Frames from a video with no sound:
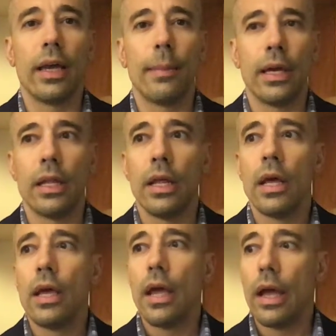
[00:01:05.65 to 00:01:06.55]
I mean,
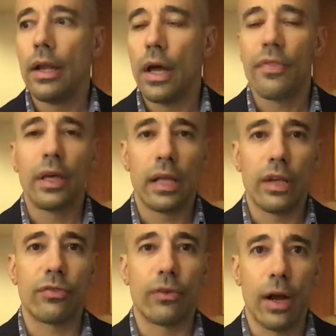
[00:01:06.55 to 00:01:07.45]
and nothing
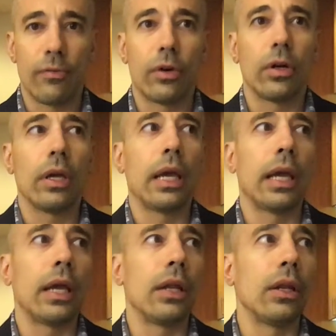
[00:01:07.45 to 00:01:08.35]
lasts forever.
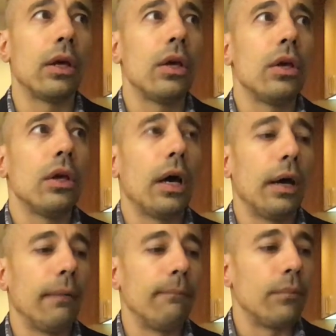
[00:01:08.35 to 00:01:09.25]
And
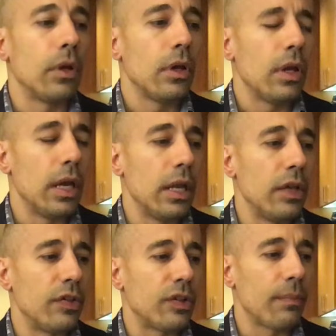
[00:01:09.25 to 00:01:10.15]
it
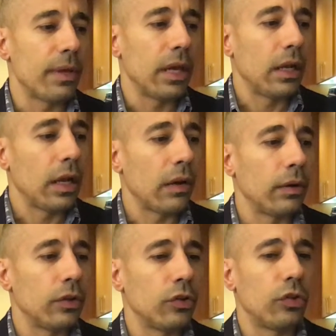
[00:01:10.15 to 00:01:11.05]
is something
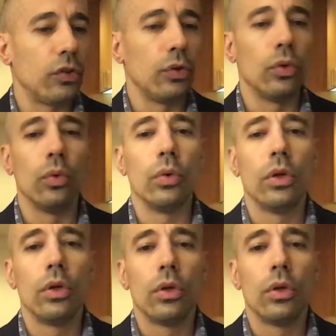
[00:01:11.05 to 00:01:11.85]
inherent to